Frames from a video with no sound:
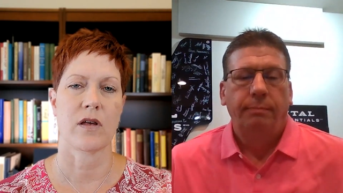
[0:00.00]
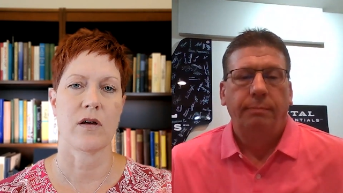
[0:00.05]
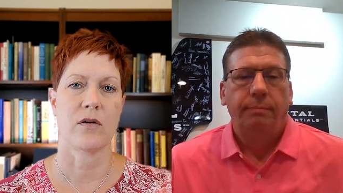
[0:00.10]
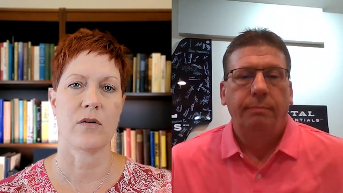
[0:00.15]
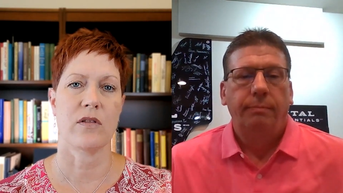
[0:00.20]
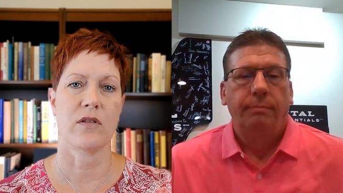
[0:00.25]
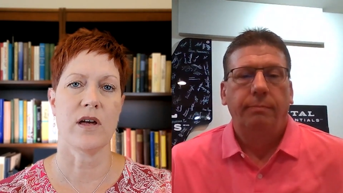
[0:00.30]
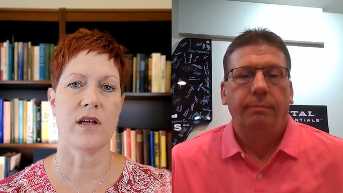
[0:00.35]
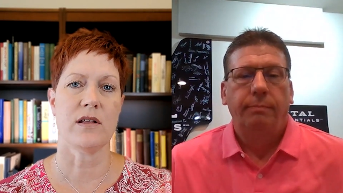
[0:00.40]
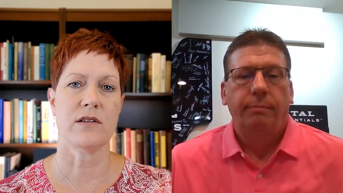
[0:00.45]

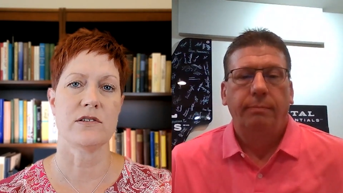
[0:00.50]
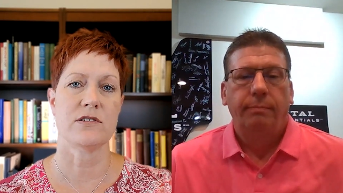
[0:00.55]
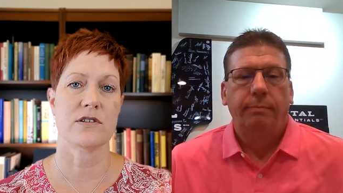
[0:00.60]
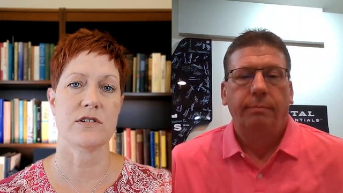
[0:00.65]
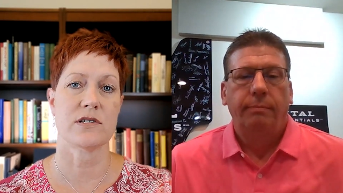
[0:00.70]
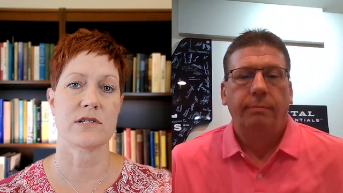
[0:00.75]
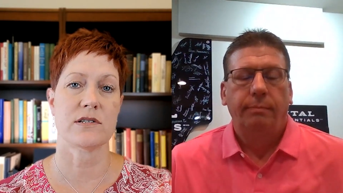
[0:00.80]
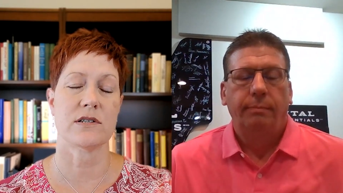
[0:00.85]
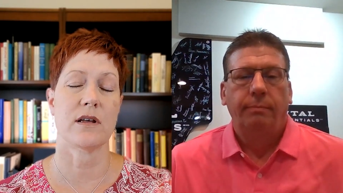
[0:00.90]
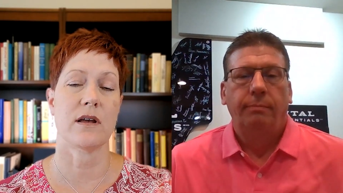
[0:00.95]
Speaker 1: Well, that's
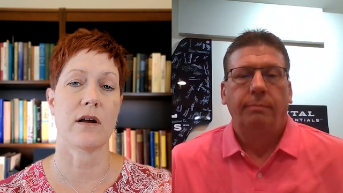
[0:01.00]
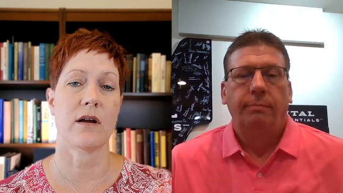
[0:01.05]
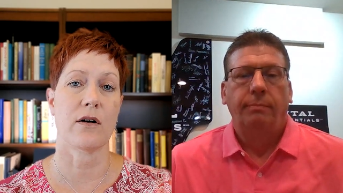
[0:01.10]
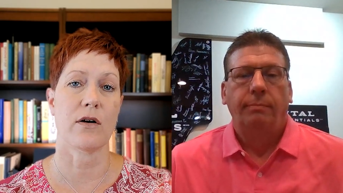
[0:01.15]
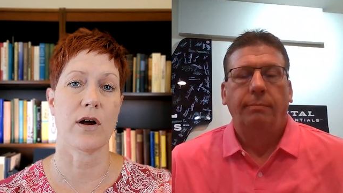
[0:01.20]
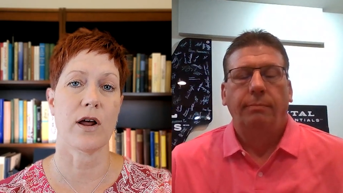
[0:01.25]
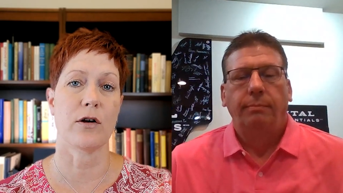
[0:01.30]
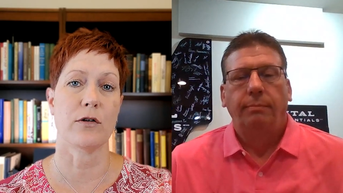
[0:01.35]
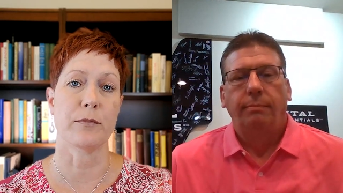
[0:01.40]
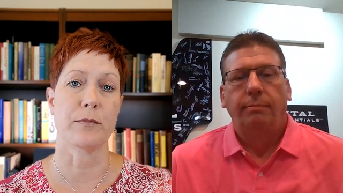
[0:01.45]
just
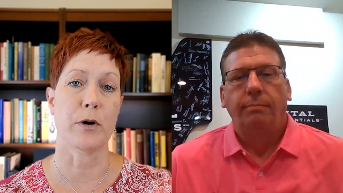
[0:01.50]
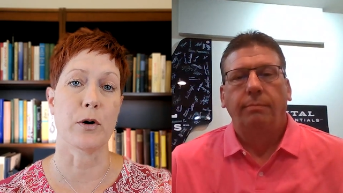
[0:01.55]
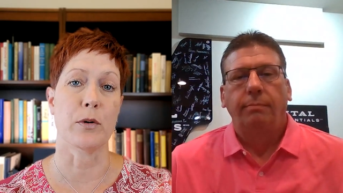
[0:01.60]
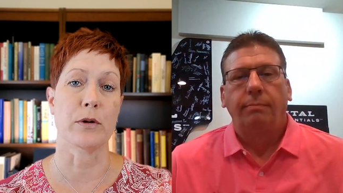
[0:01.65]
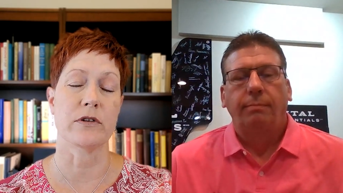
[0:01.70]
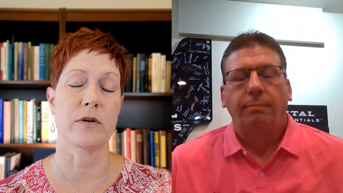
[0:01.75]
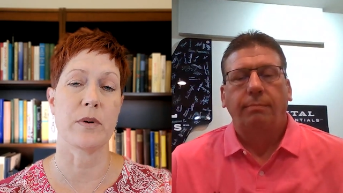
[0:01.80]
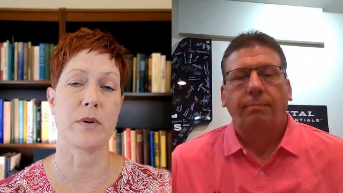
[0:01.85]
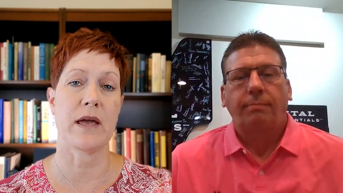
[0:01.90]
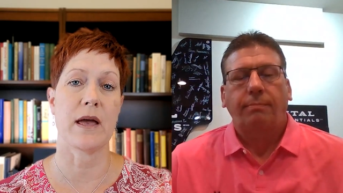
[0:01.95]
incredible
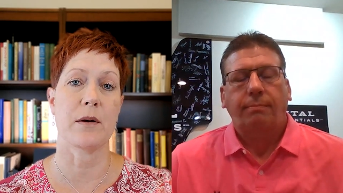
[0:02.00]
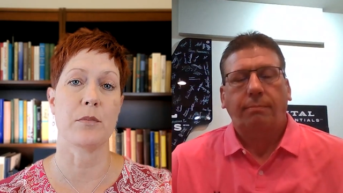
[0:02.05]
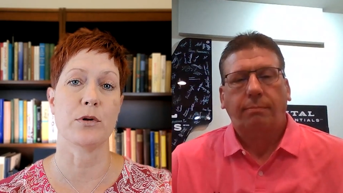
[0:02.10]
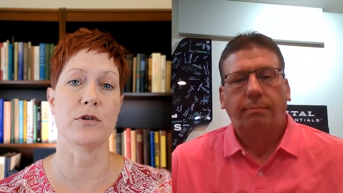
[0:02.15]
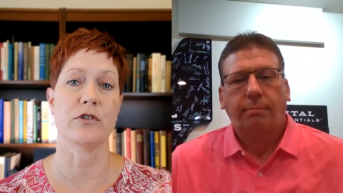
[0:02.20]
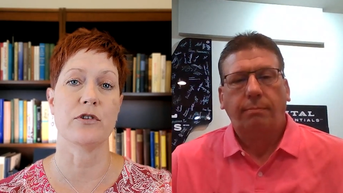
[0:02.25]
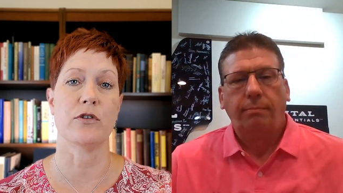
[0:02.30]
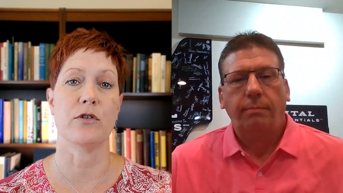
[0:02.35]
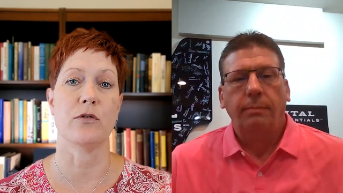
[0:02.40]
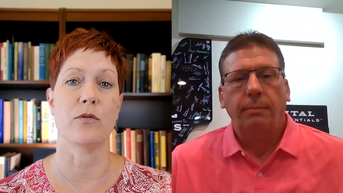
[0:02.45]
to be able
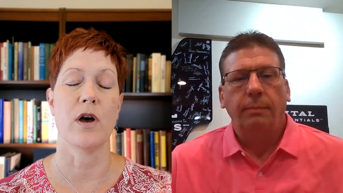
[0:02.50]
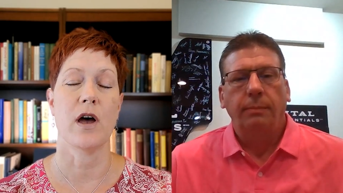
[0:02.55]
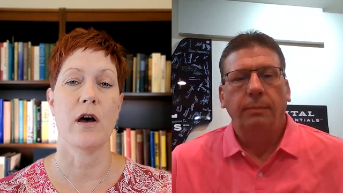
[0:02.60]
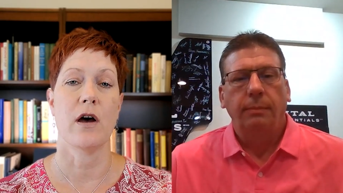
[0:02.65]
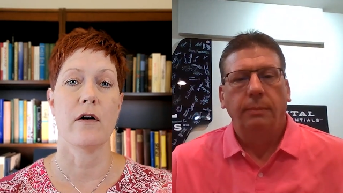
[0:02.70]
to